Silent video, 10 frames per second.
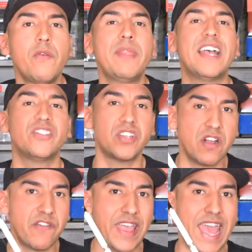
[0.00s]
from that
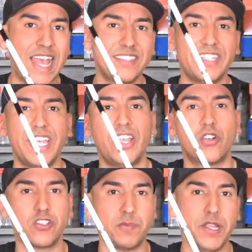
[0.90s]
surf casting
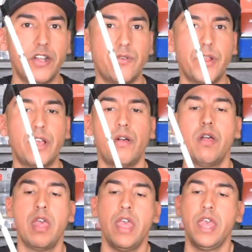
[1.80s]
or spinner
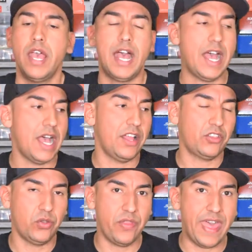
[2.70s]
reel
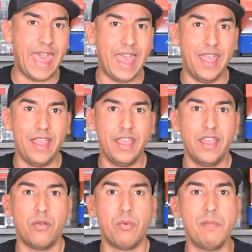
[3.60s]
to that.
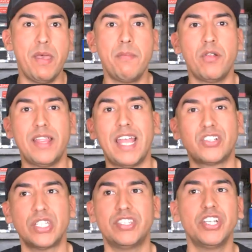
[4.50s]
Remember that
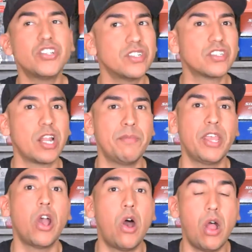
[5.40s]
transition is going to
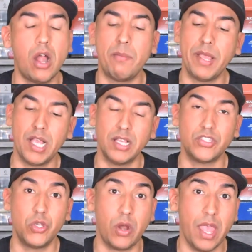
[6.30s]
be hard
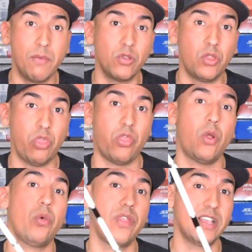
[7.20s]
because you're able to
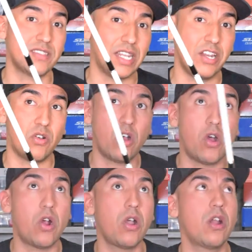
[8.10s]
throw this a little
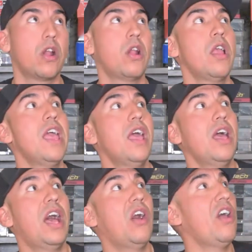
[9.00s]
harder.
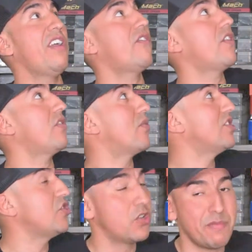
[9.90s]
However, the
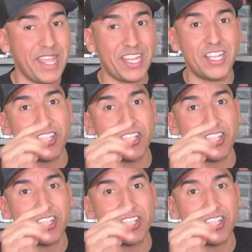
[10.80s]
reason you're making the